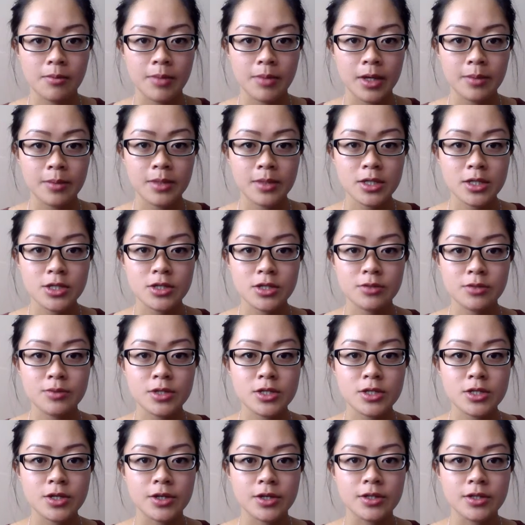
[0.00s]
Babies should
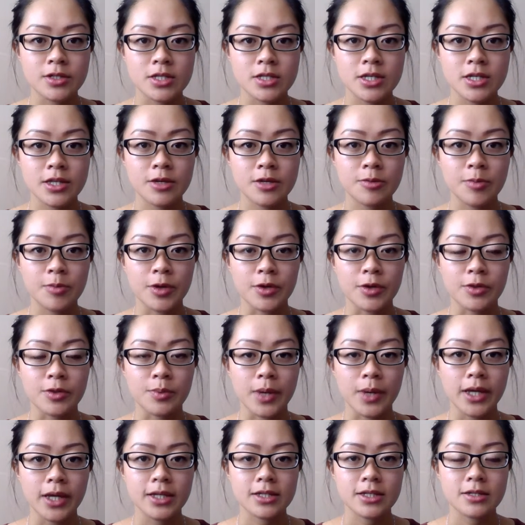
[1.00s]
return to their birth
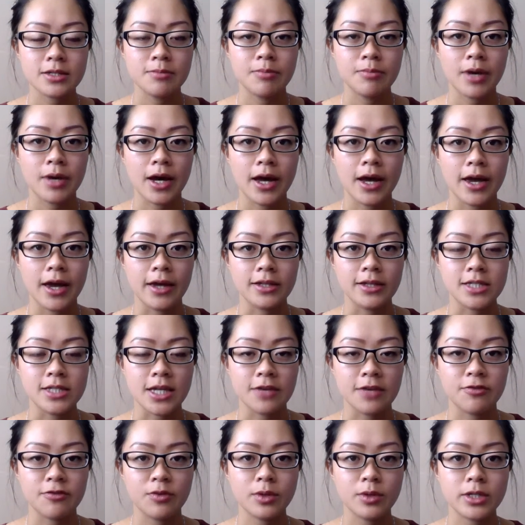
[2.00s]
weight by
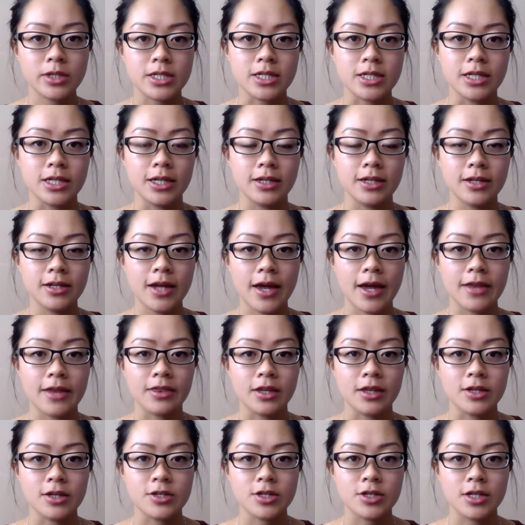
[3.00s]
day 14,
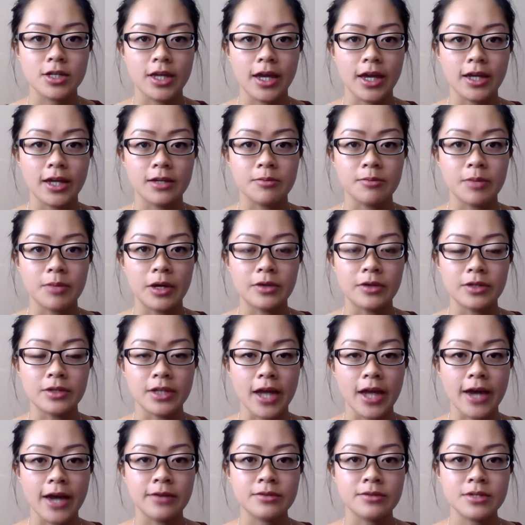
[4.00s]
and they should gain about an
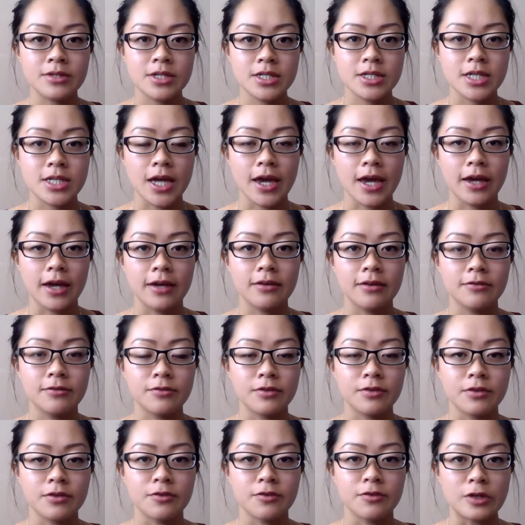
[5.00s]
ounce a day
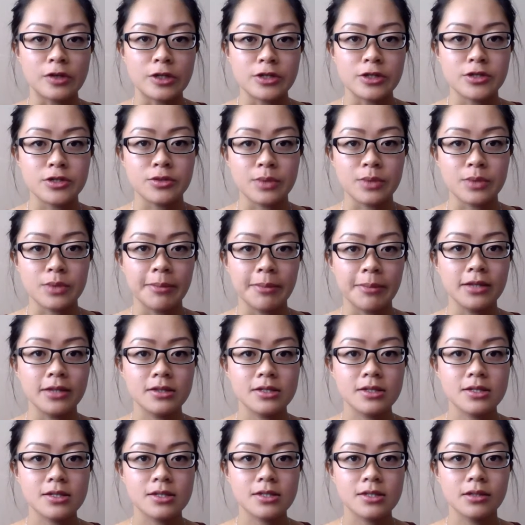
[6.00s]
for the first 3
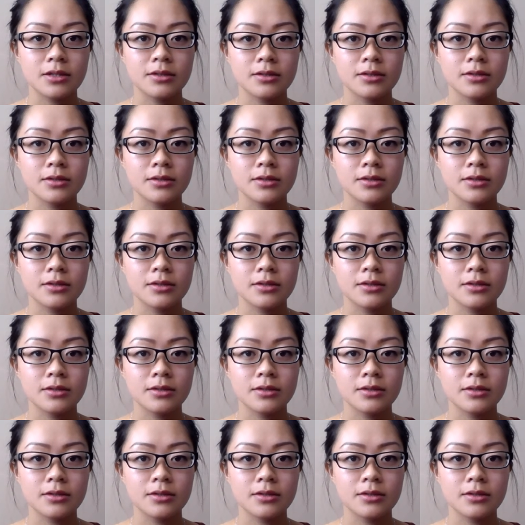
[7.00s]
months.